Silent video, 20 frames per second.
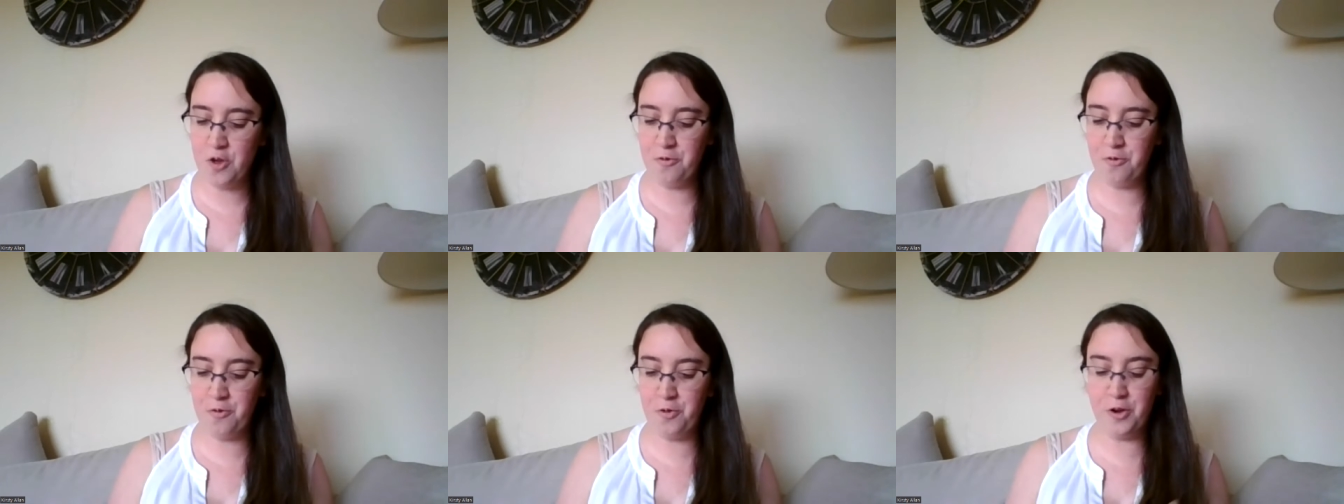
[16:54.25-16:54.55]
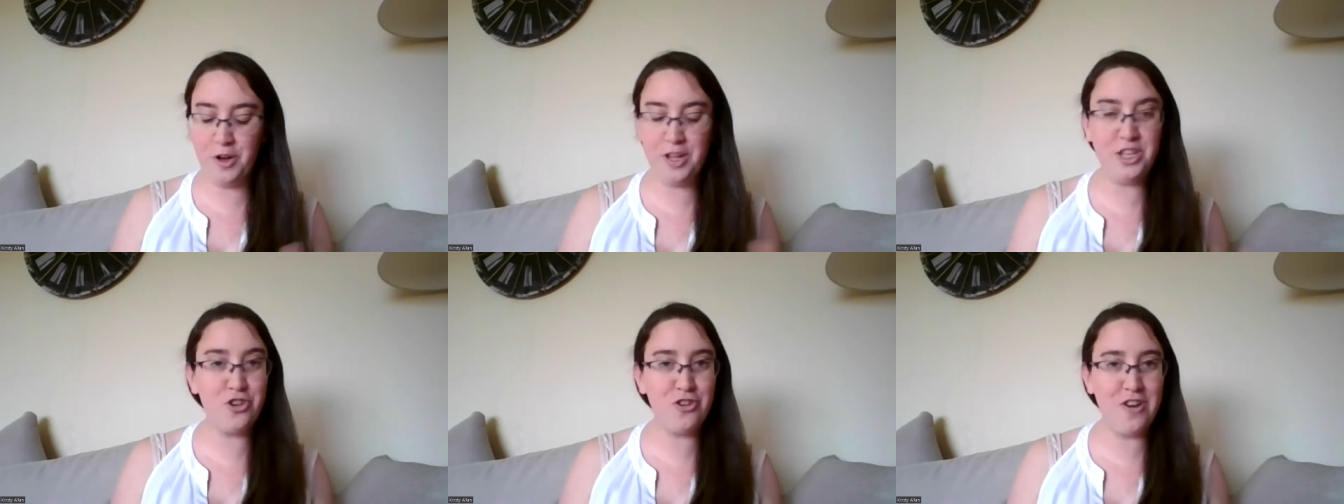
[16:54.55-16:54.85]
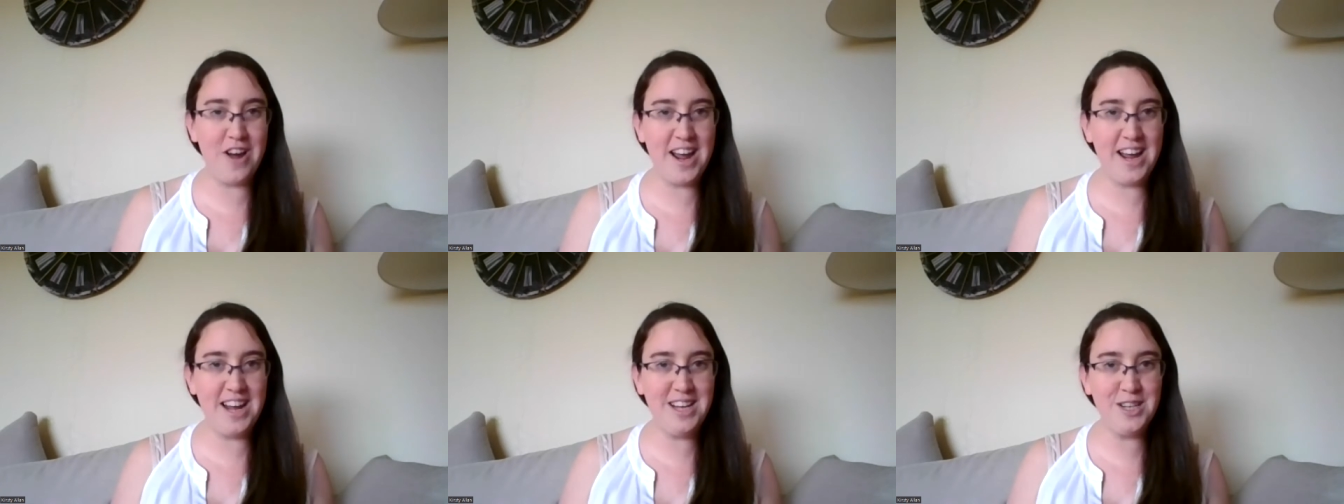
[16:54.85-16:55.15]
fully
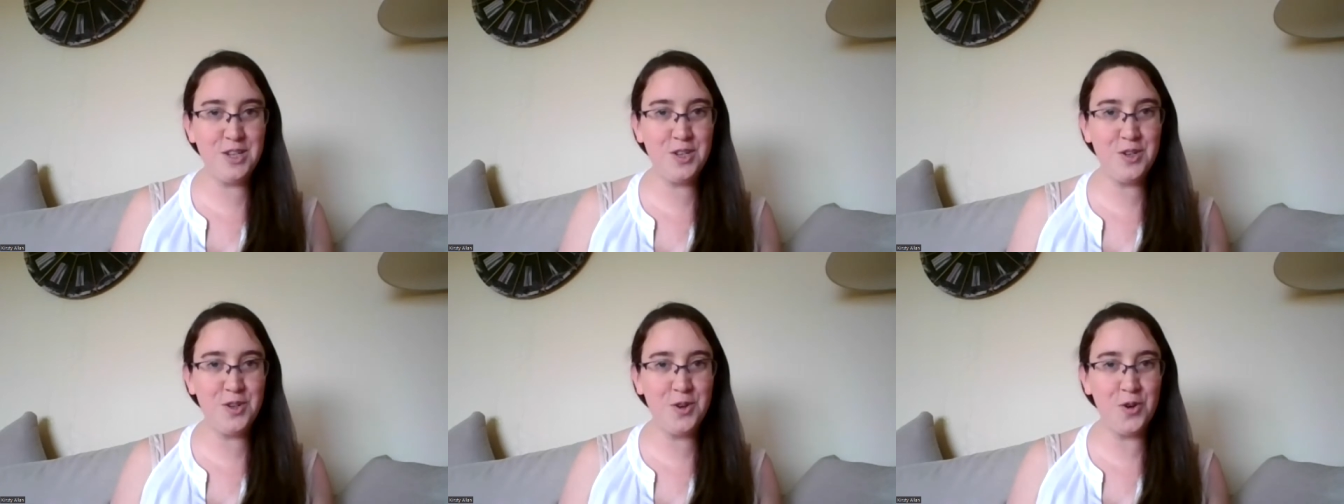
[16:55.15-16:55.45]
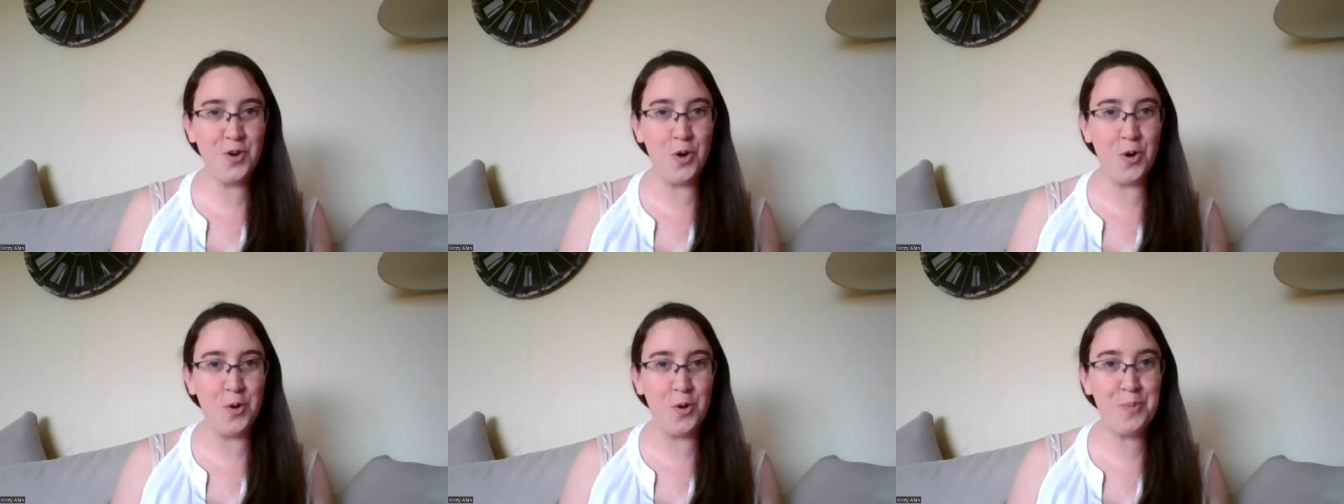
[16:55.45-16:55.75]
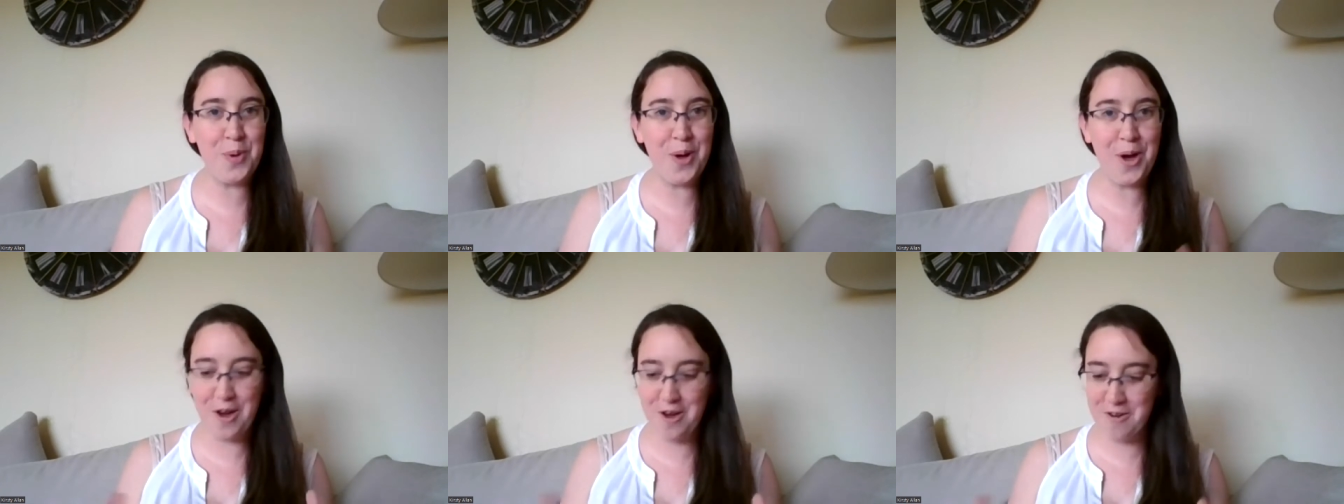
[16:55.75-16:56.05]
trained or
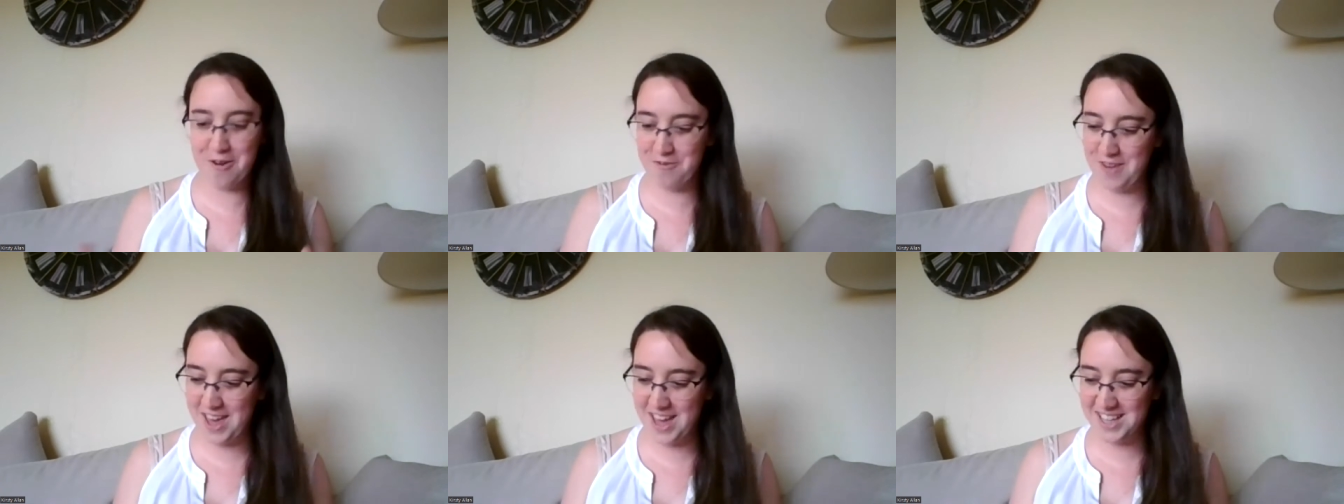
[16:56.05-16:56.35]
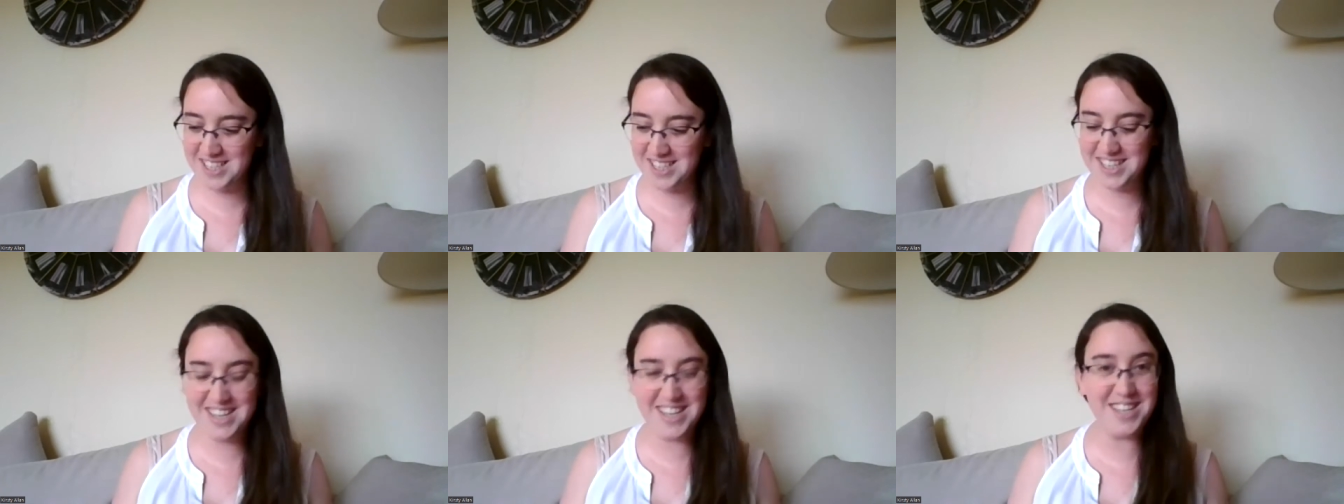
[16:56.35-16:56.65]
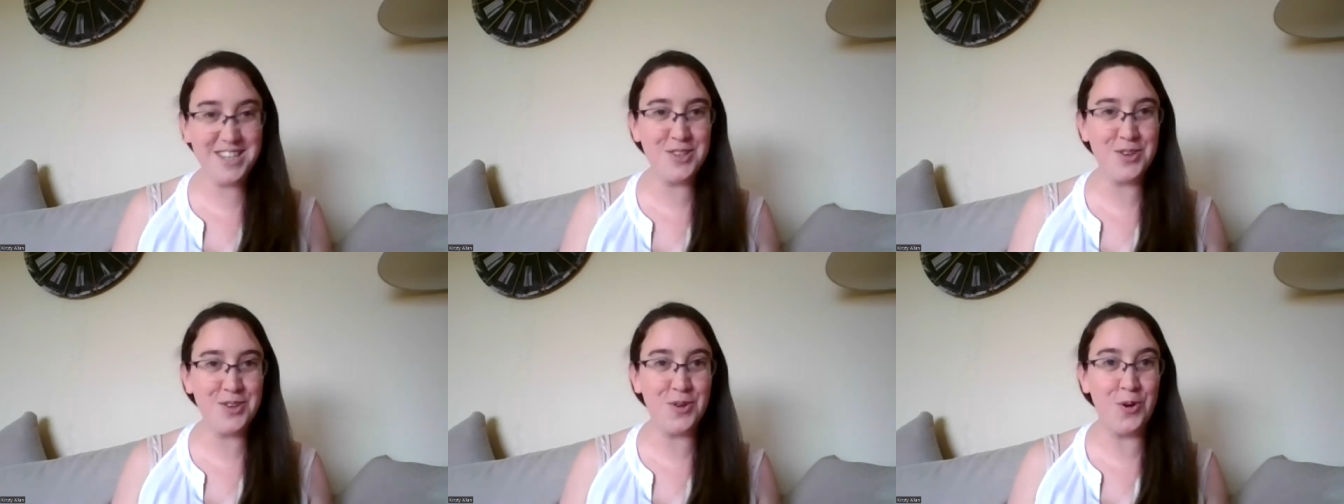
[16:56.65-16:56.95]

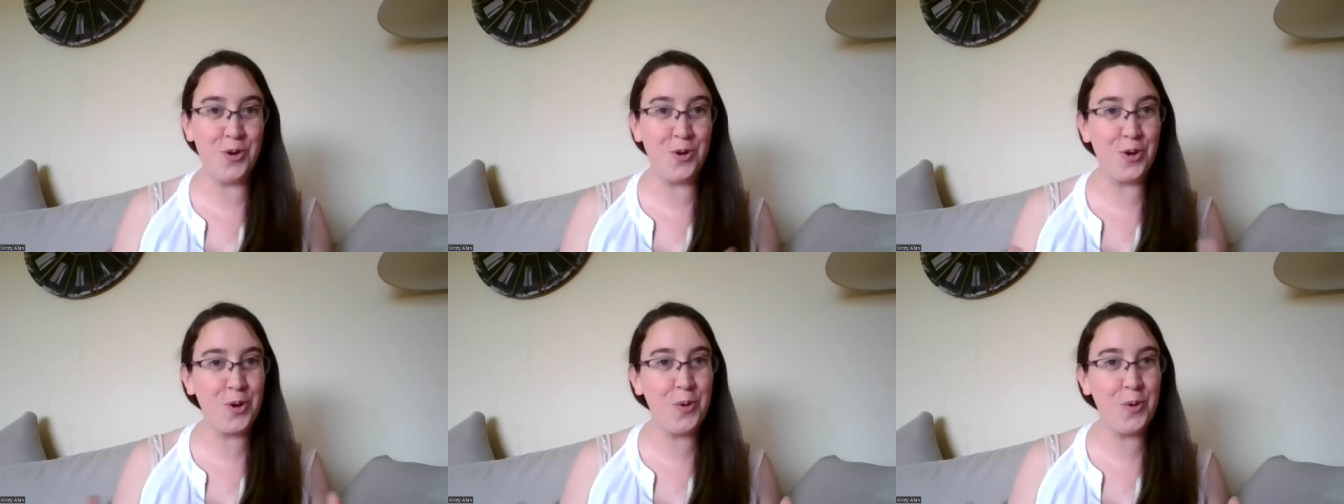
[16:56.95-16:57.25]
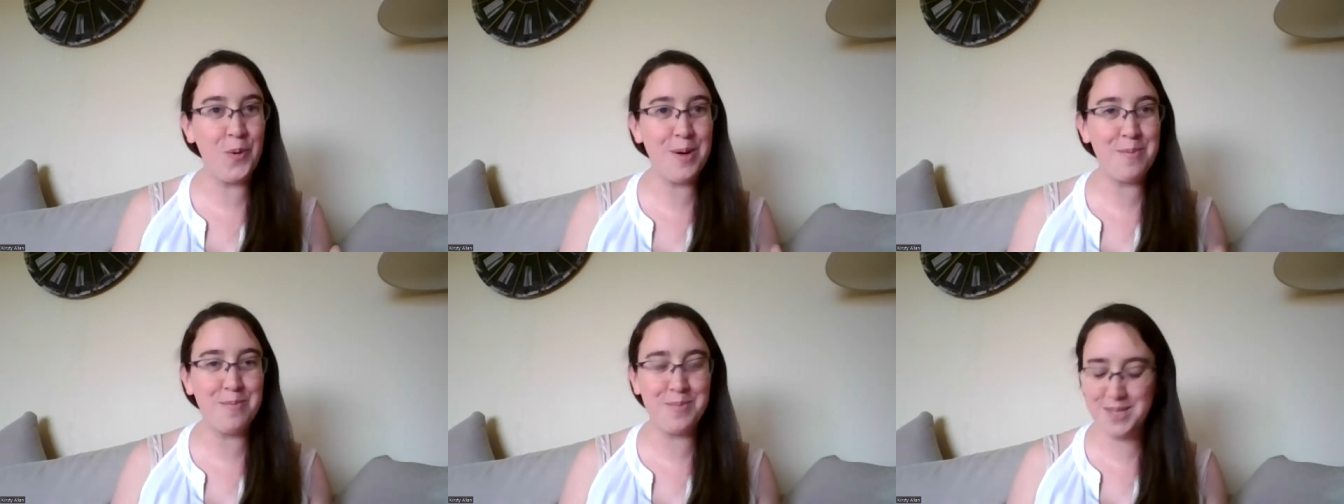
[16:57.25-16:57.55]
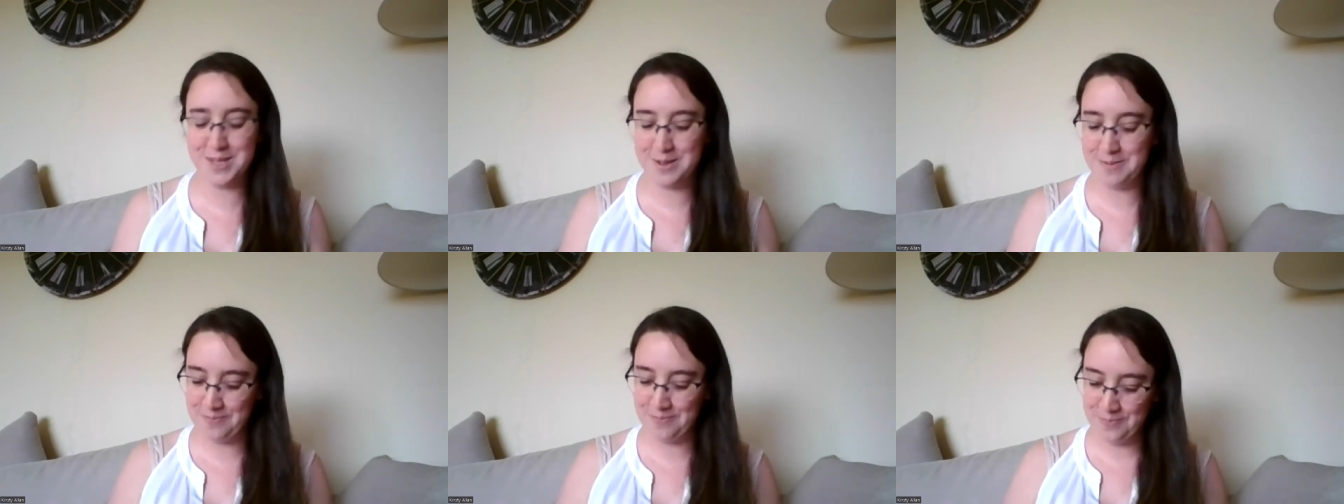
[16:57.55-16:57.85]
perfected or equipped.